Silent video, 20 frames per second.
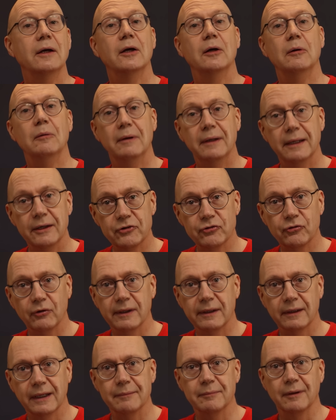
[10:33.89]
who
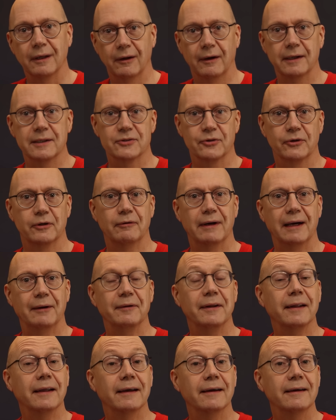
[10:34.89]
literally keep the lights on
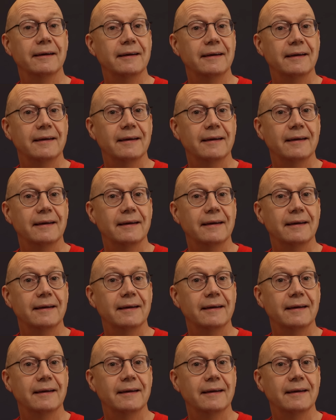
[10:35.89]
around here